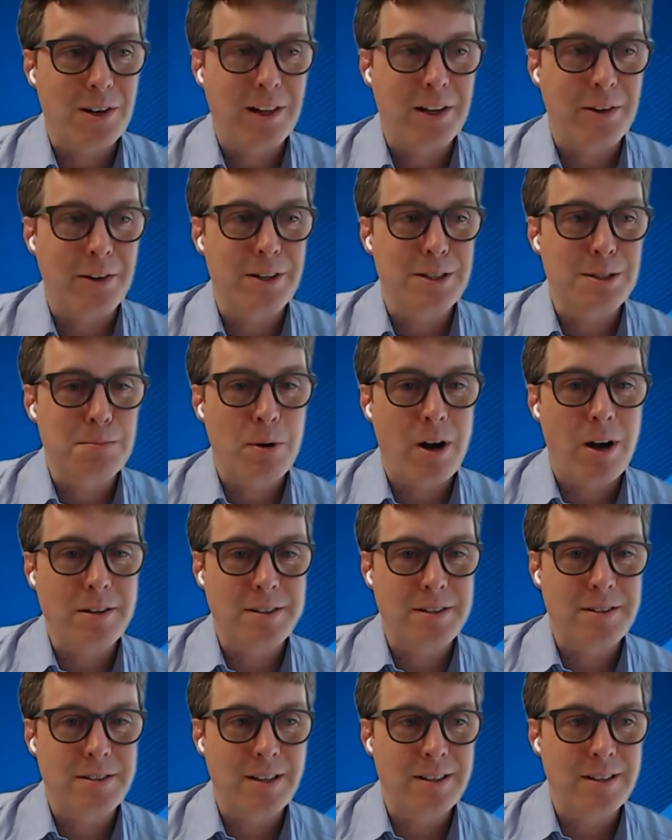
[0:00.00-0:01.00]
clearance
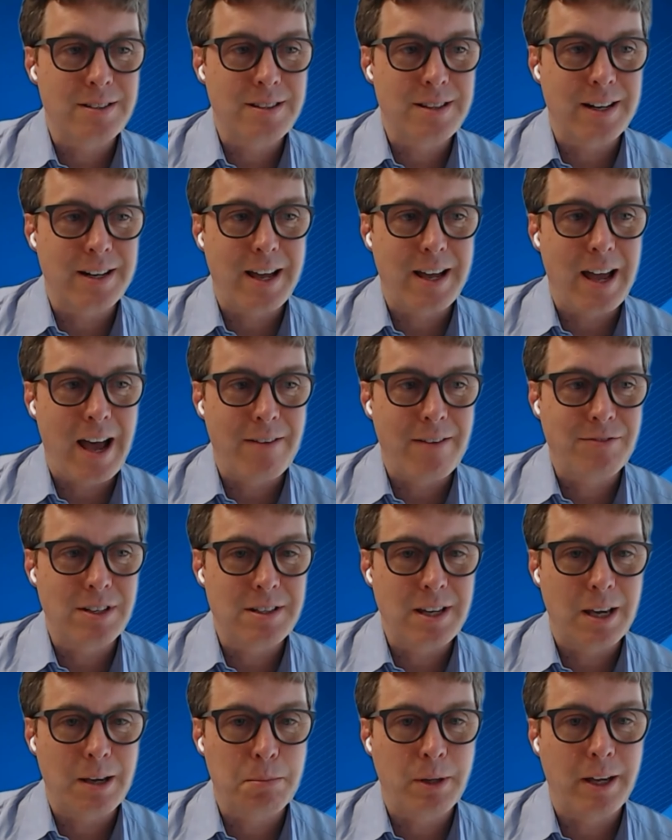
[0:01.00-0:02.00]
processes that have to
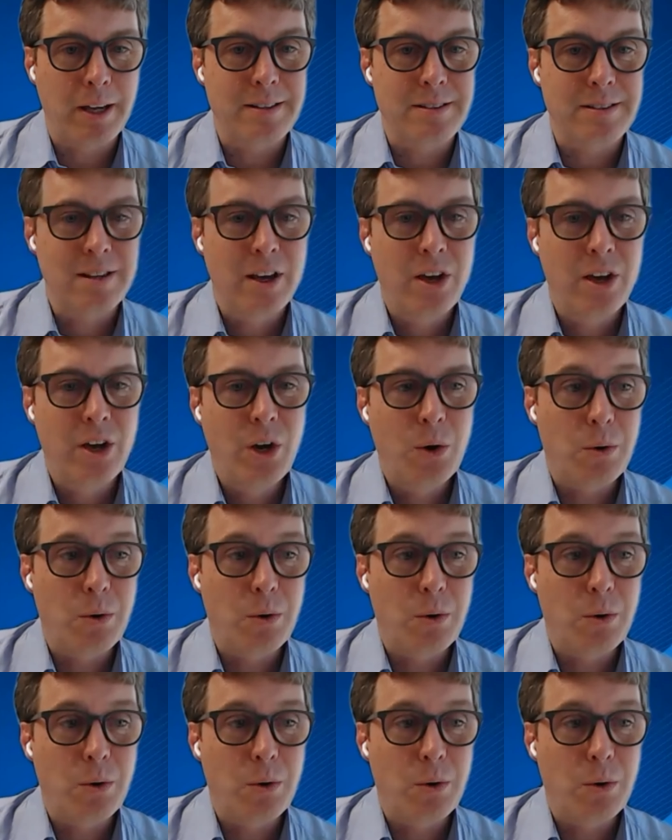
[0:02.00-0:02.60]
take place.